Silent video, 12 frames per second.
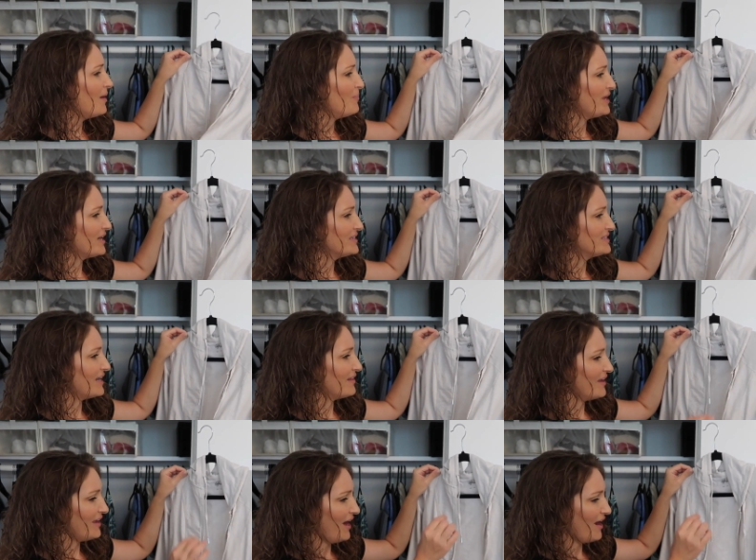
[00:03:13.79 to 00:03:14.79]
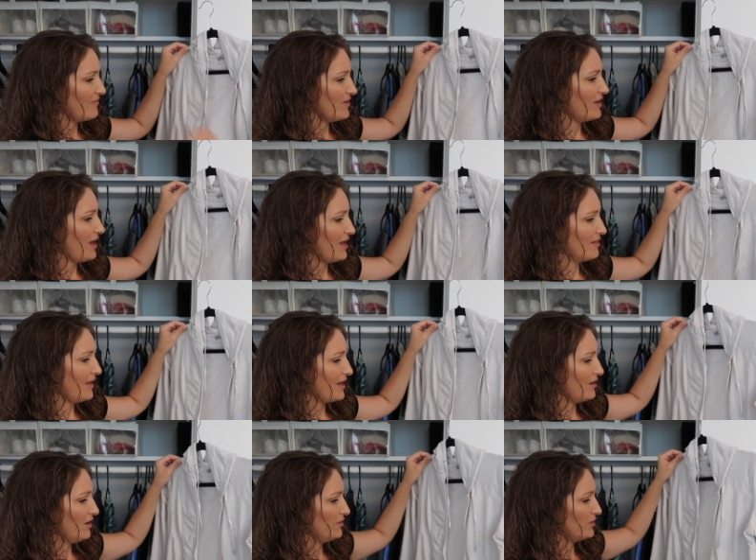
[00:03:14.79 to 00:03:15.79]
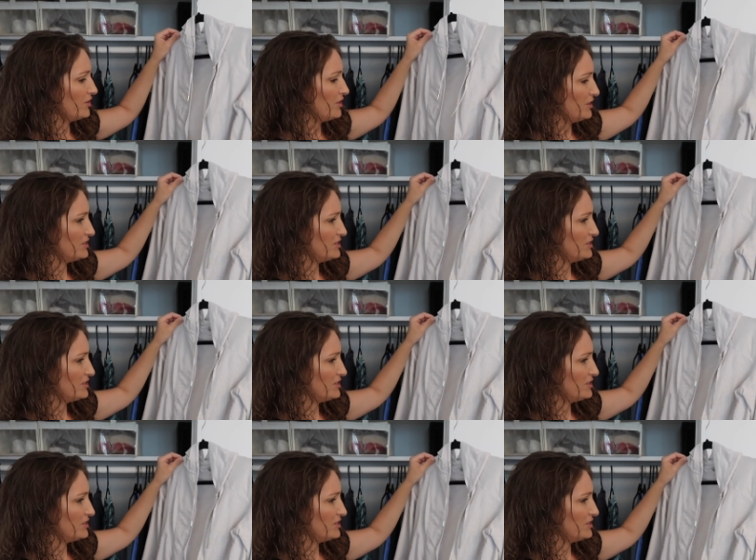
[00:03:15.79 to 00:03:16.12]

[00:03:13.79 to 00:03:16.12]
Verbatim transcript: because I like having a light colored